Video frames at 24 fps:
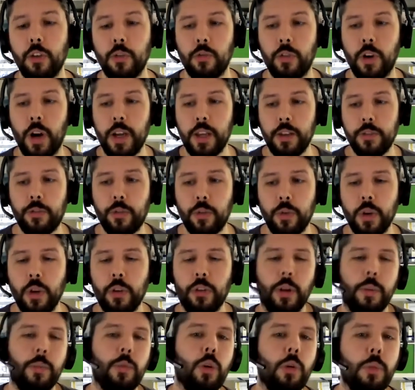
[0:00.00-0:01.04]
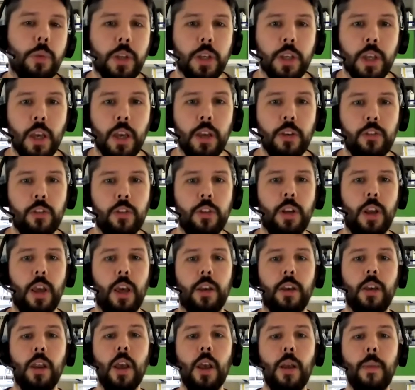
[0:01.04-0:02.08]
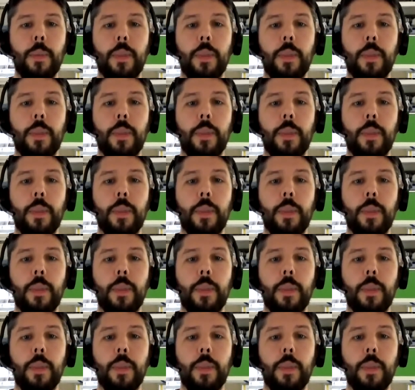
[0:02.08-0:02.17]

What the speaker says: ready for real-time communication, and